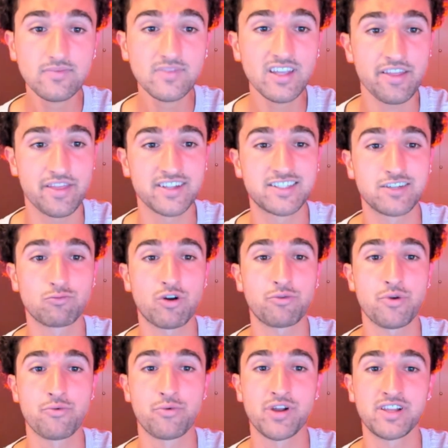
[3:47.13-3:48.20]
this is when
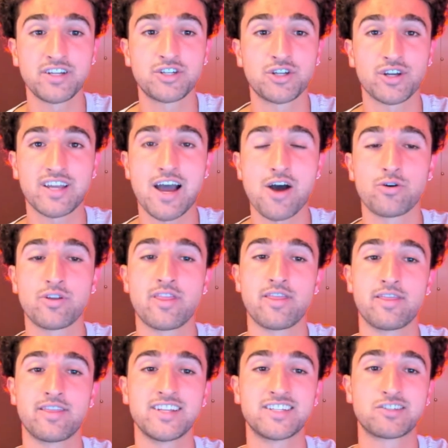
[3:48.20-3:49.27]
we really took out
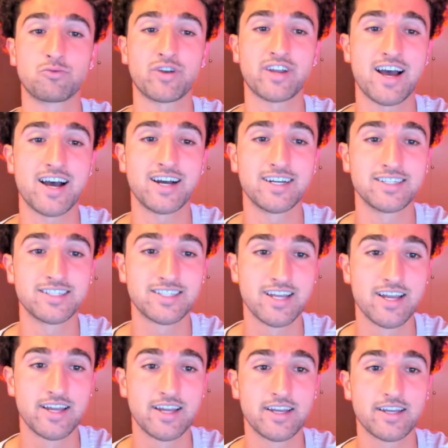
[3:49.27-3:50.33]
these swing highs,
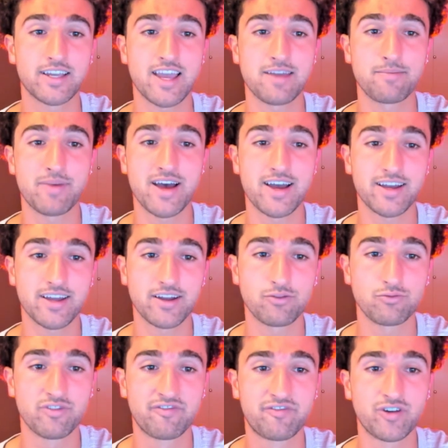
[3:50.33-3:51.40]
came back,
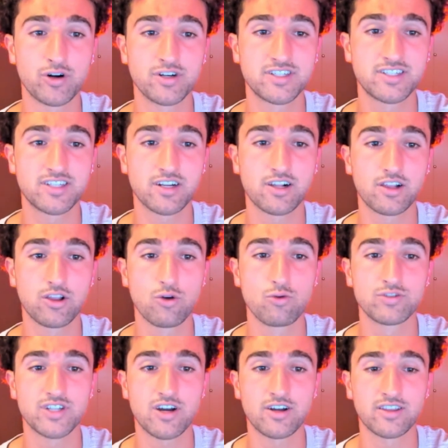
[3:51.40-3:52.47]
reversed,
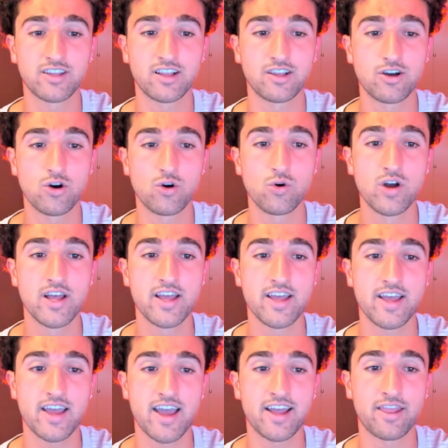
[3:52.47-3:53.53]
closed on the low,
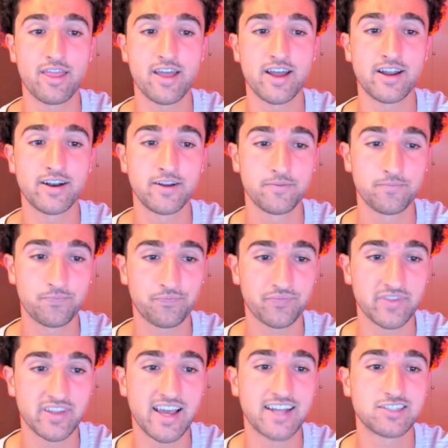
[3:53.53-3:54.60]
and then
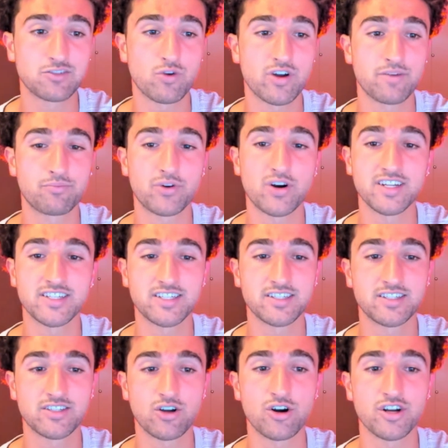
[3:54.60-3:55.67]
that's when prices
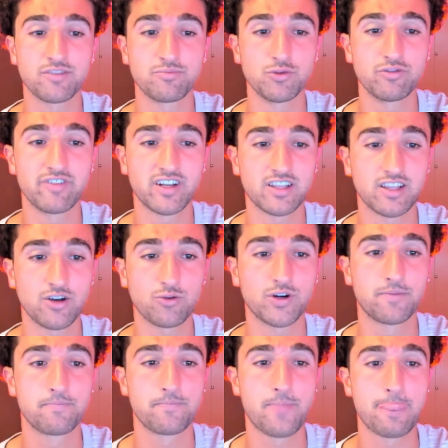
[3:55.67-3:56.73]
started moving
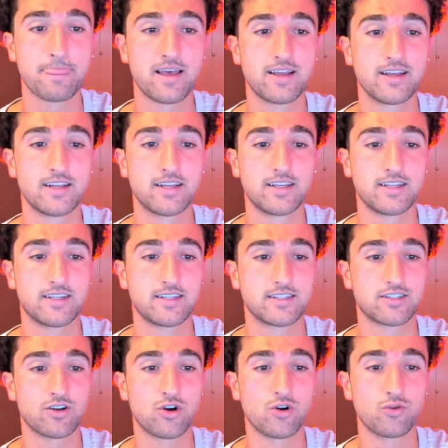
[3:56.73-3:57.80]
lower.
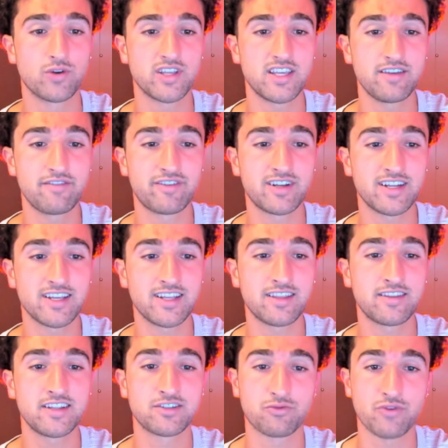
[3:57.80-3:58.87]
So even in
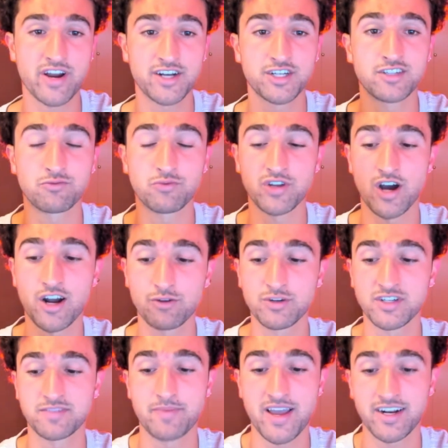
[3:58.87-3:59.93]
these ranges, we got to
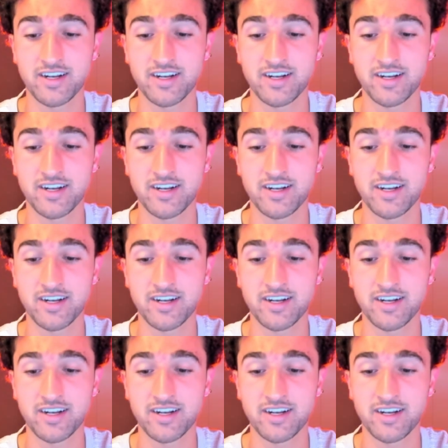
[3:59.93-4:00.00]
respect